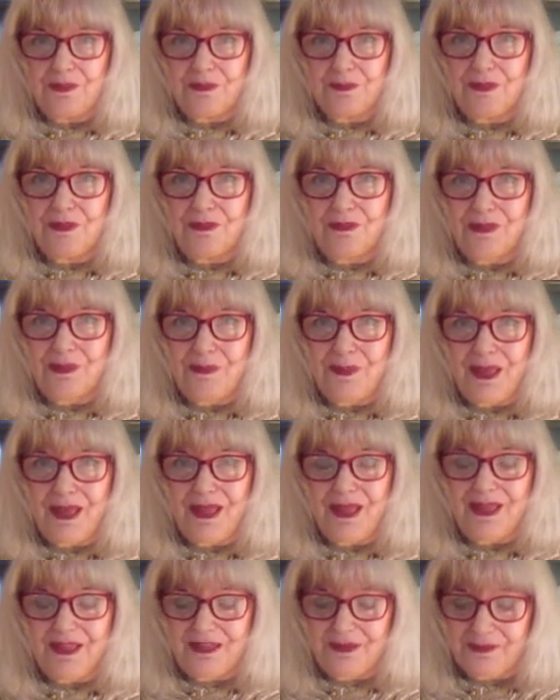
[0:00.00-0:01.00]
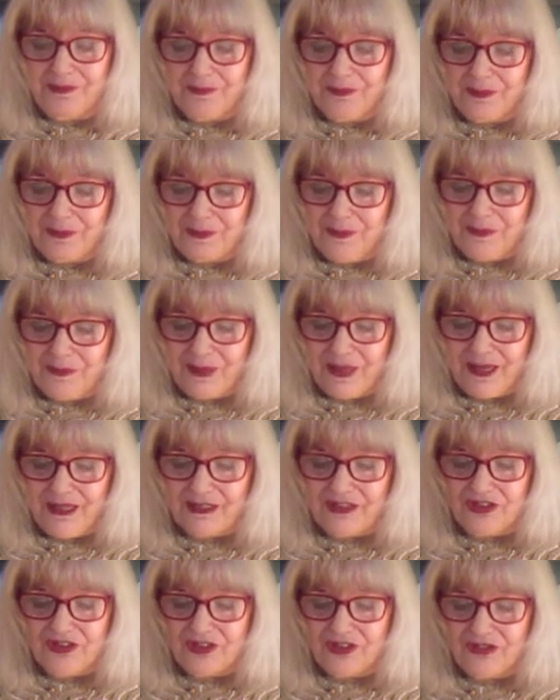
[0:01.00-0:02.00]
Pull me back! Pull me back!"
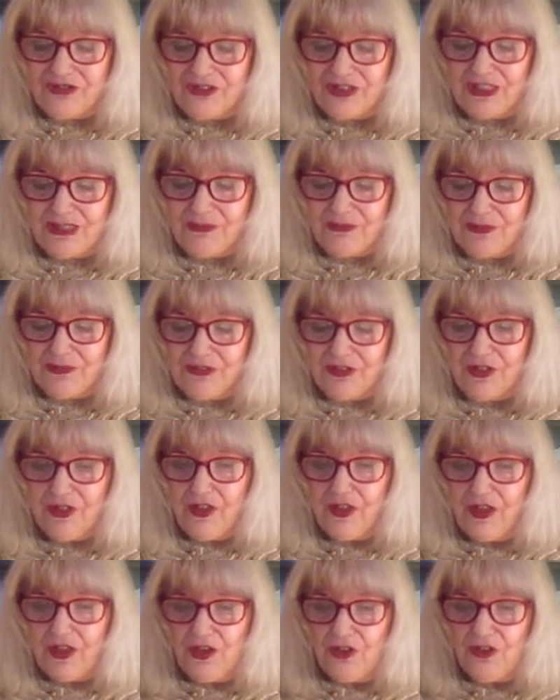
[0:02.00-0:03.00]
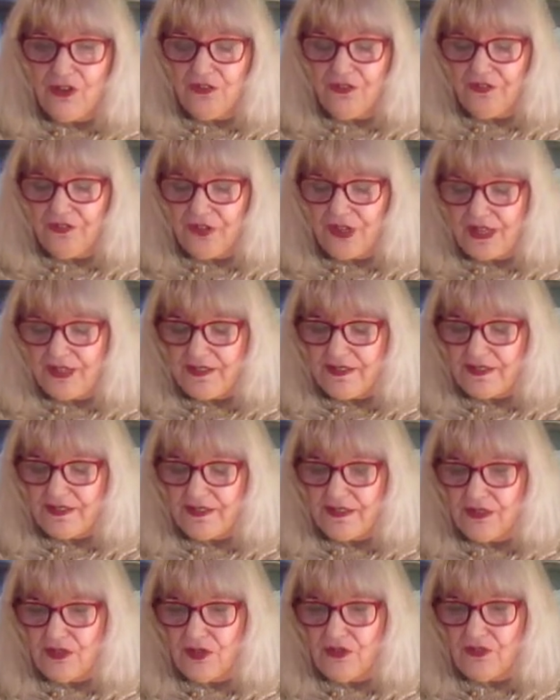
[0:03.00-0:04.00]
she screamed. Her face in
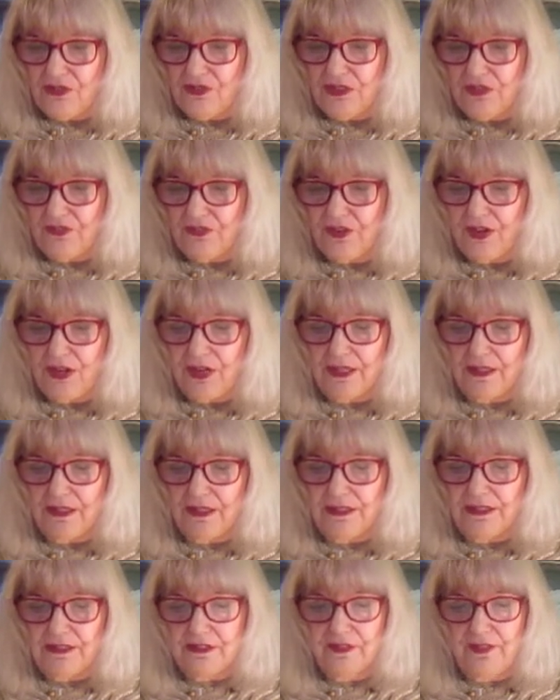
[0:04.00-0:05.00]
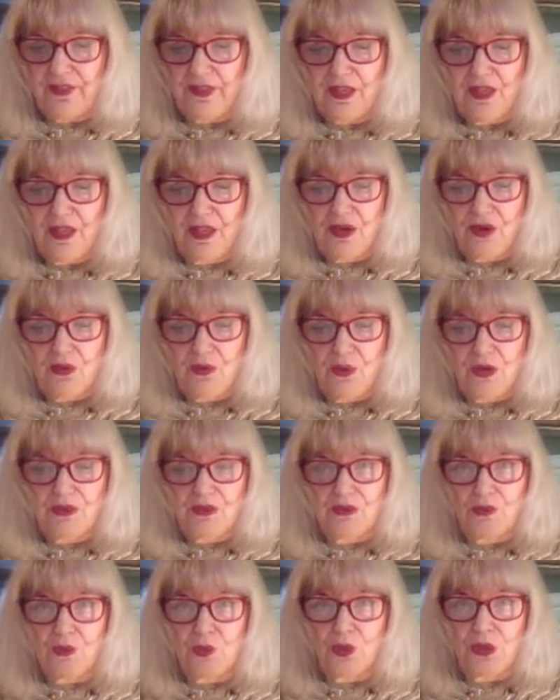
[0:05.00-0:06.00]
the ghostly firelight
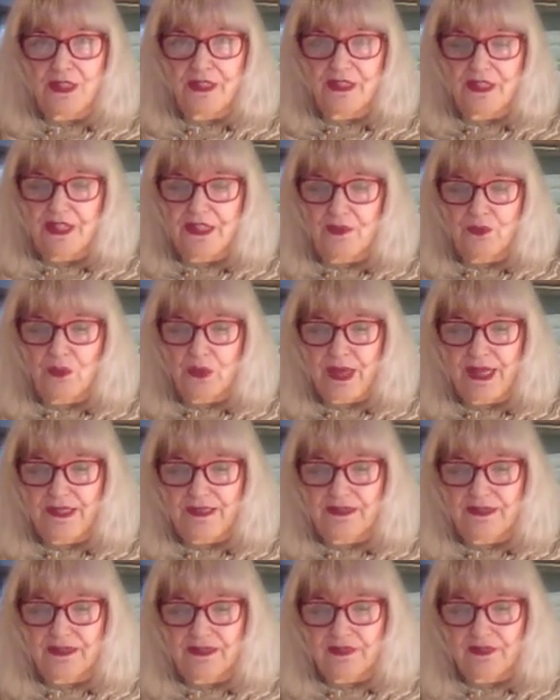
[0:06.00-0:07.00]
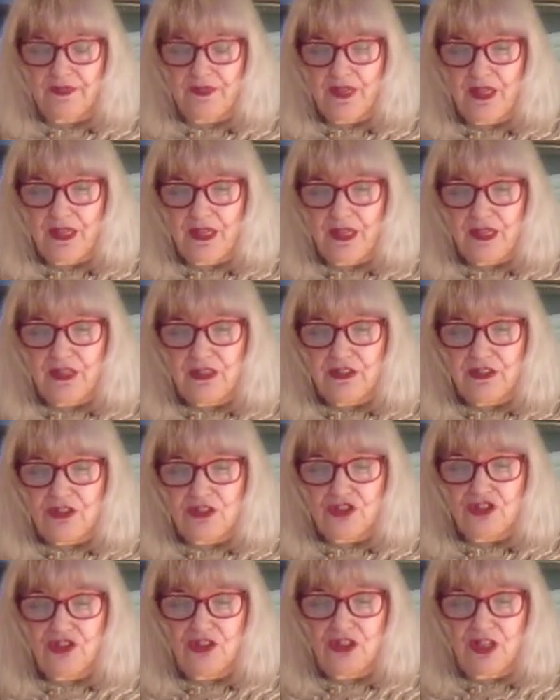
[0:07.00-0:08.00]
was white and waxen.
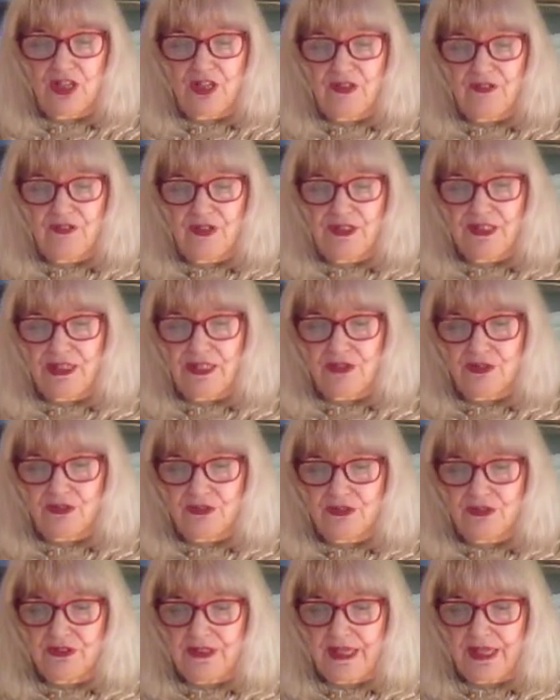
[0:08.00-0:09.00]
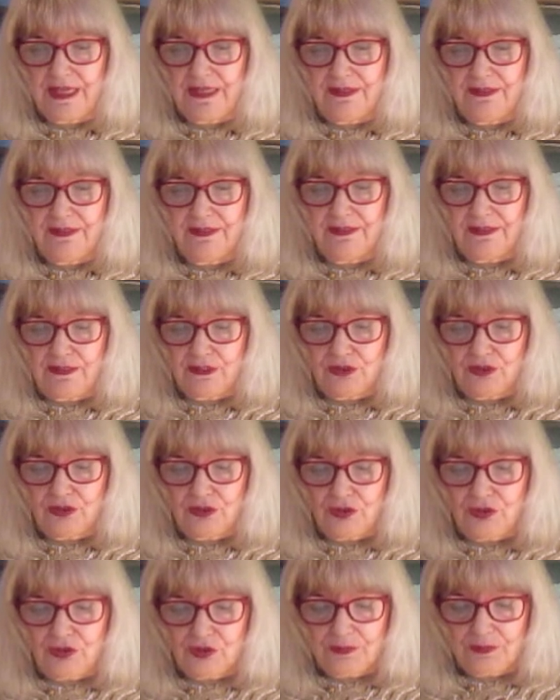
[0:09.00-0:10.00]
She already looked dead, like a
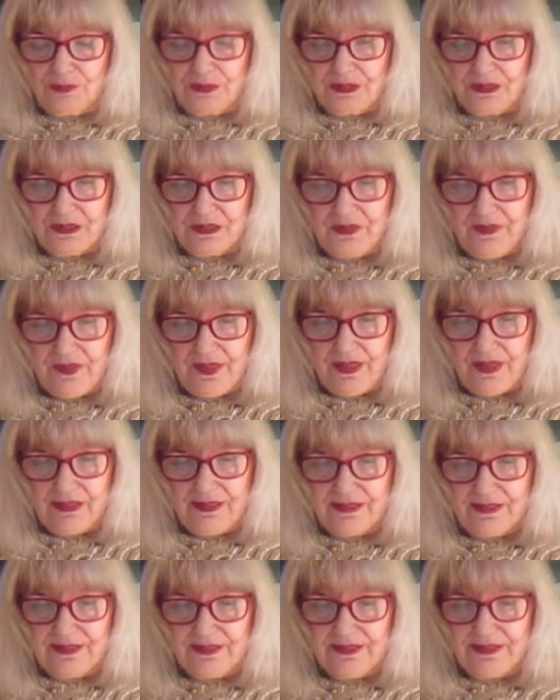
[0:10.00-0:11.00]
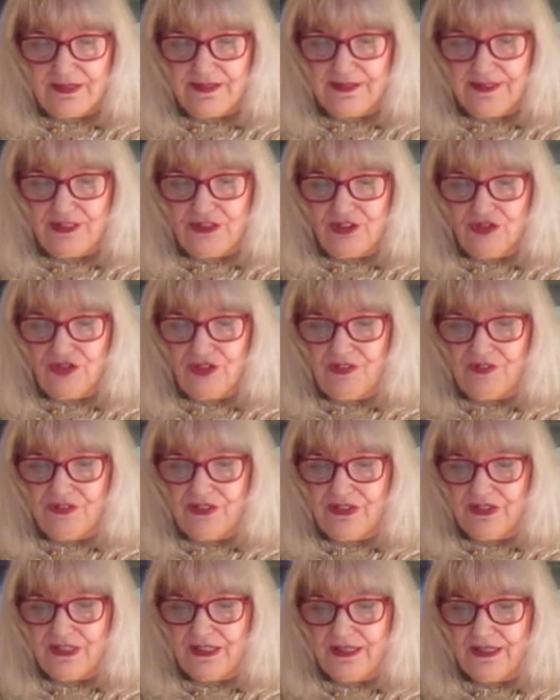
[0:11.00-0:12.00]
corpse. Suddenly, Trevor
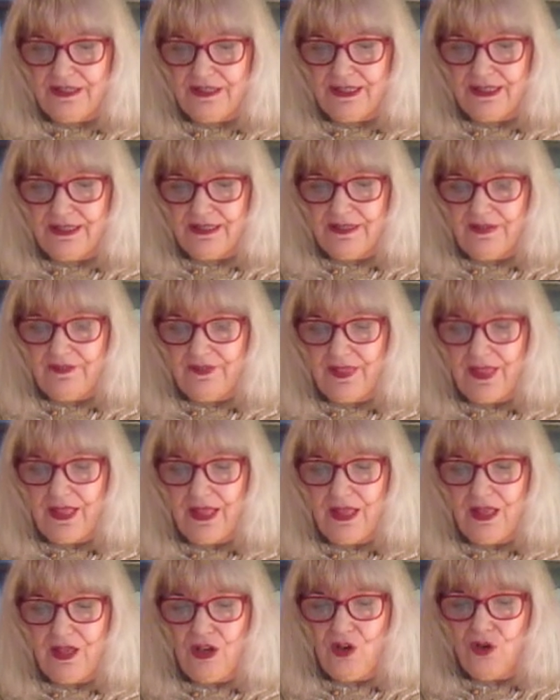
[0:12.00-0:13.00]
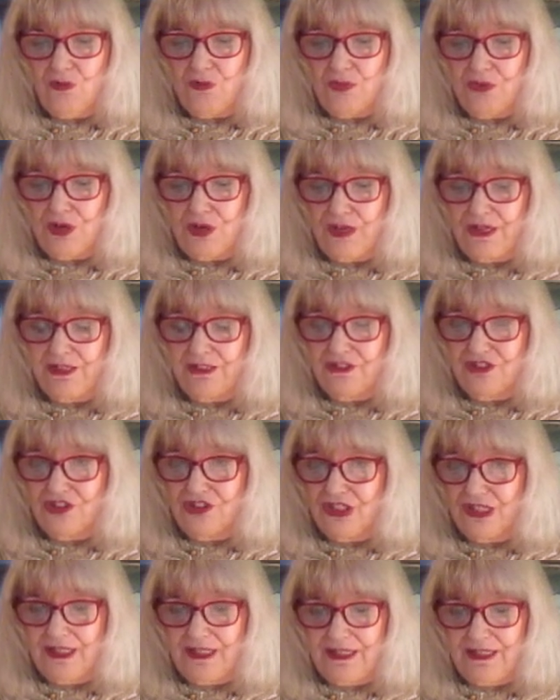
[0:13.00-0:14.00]
started yelling, "O'Brien
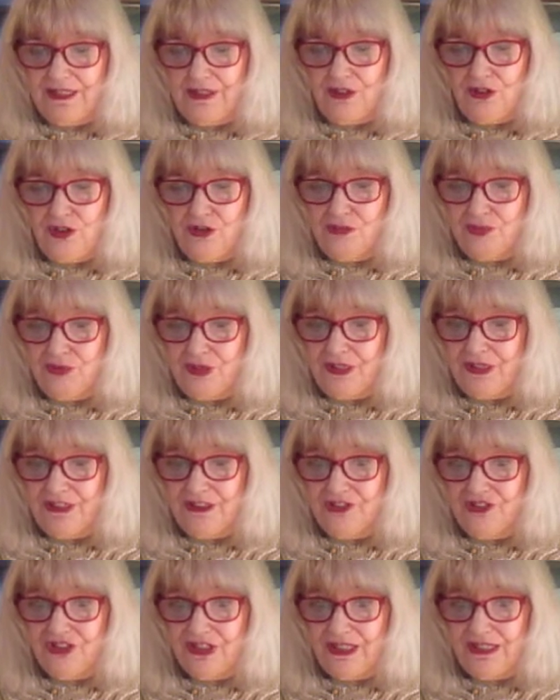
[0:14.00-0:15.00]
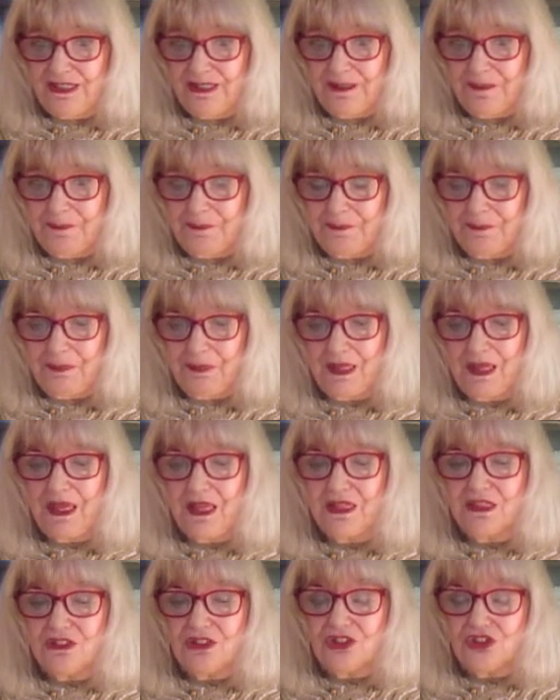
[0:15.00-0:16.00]
Shelley! O'Brien Shelley!"
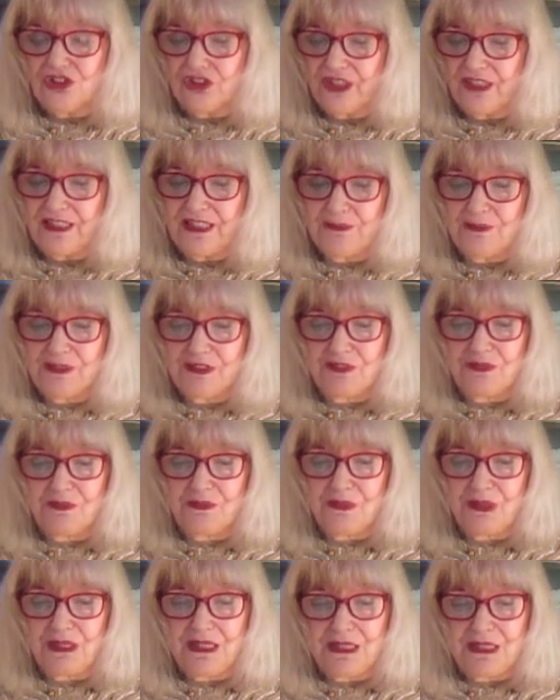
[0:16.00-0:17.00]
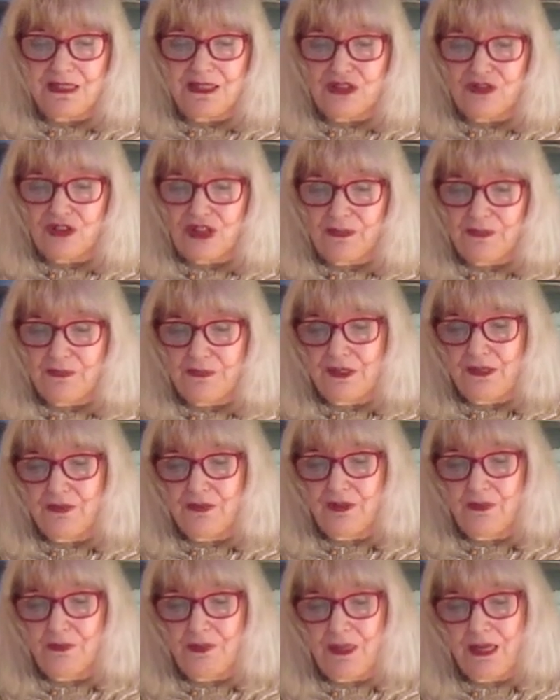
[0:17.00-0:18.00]
Shelley was immediately dropped down
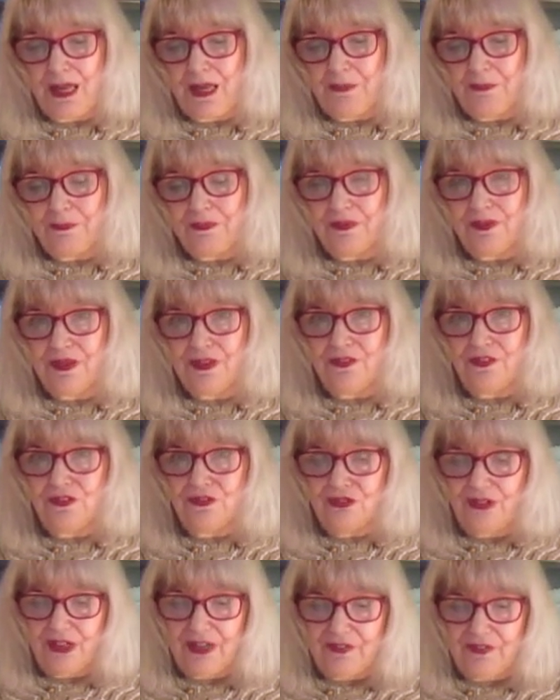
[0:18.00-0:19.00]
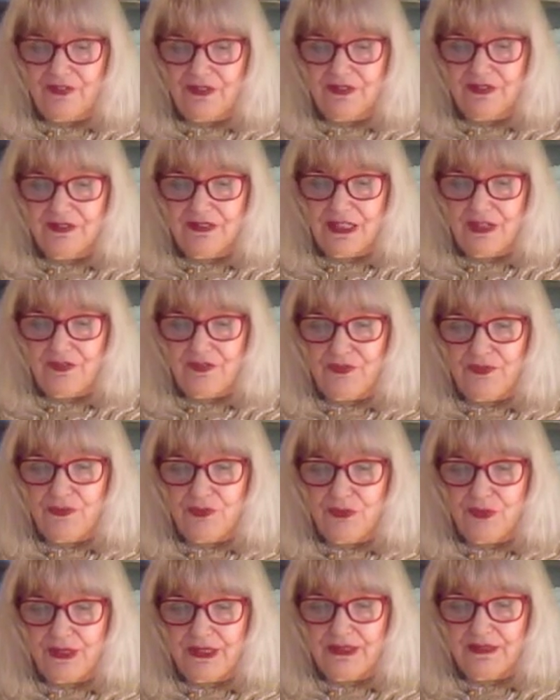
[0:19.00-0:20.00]
the plop on the gravel, safe from the
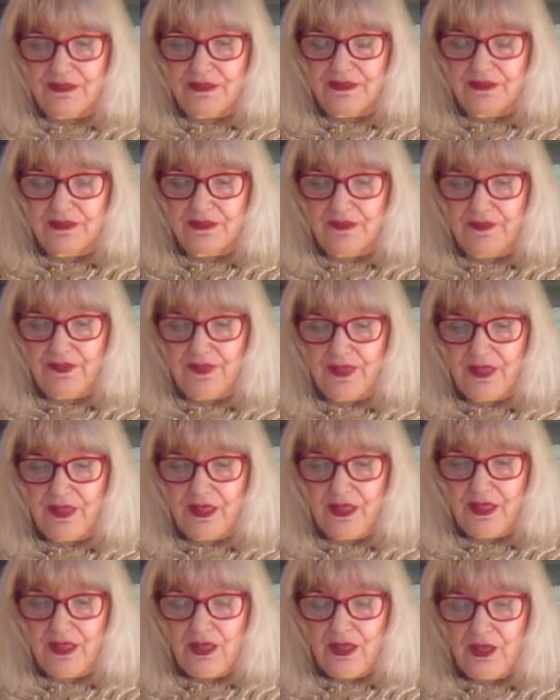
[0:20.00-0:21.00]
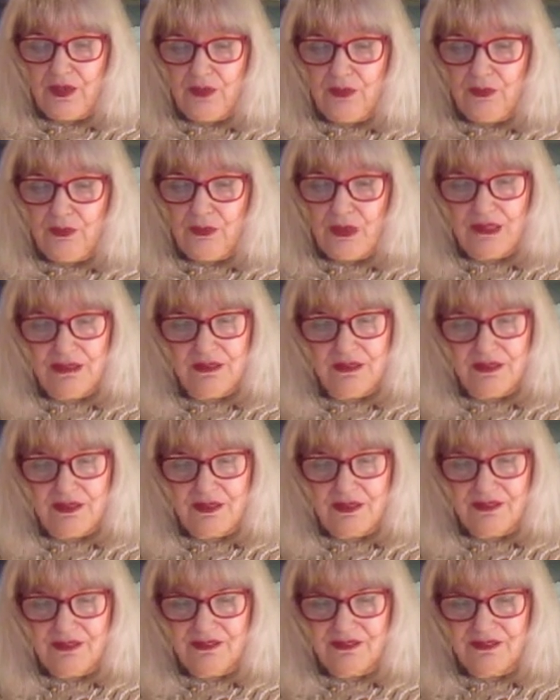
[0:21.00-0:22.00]
wind. "What
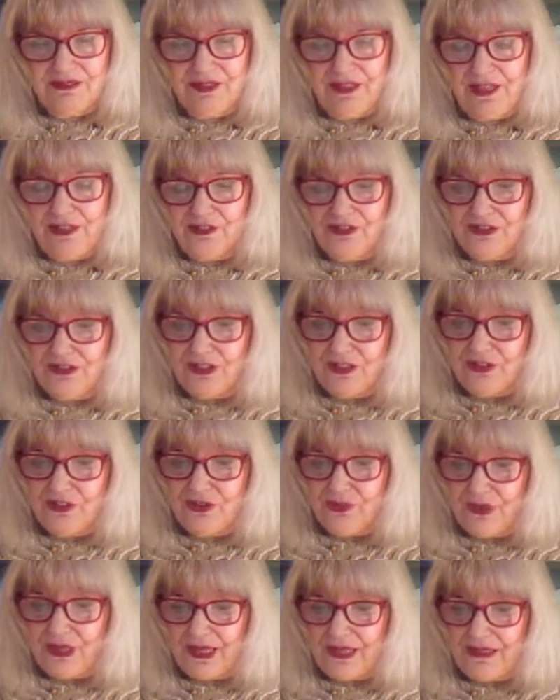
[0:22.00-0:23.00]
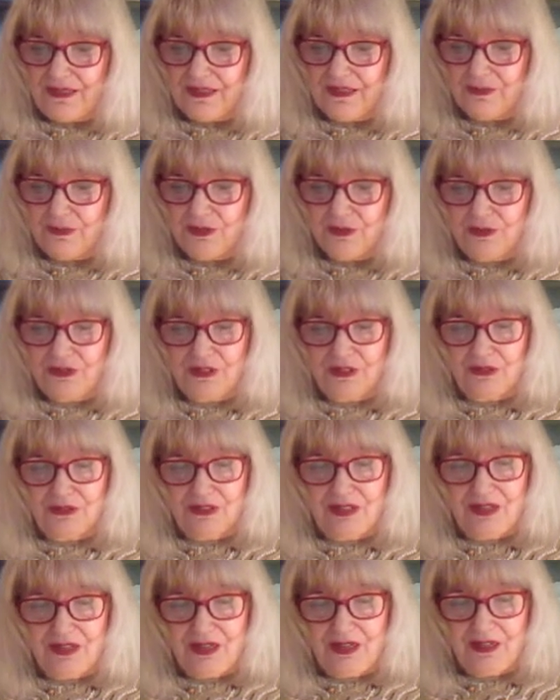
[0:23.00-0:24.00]
the?" Taylor started to ask, but there was no
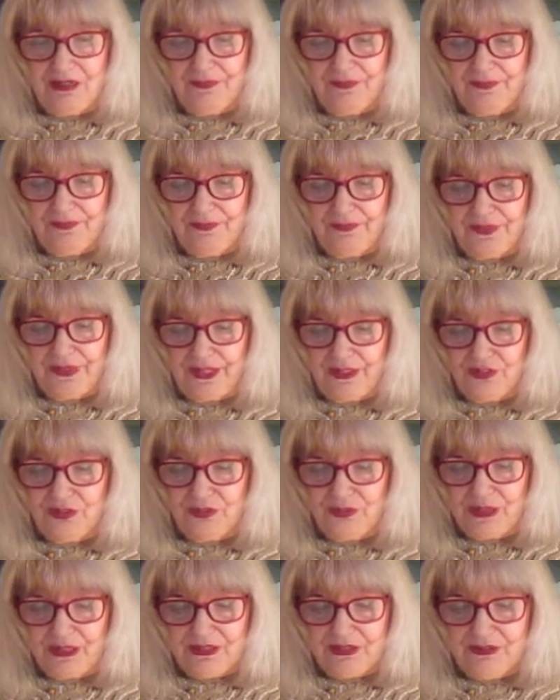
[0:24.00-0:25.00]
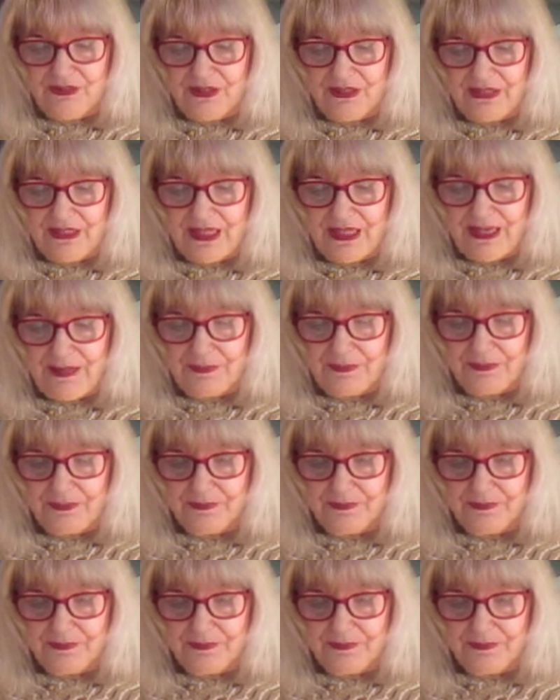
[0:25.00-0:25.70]
time. They had to make their escape.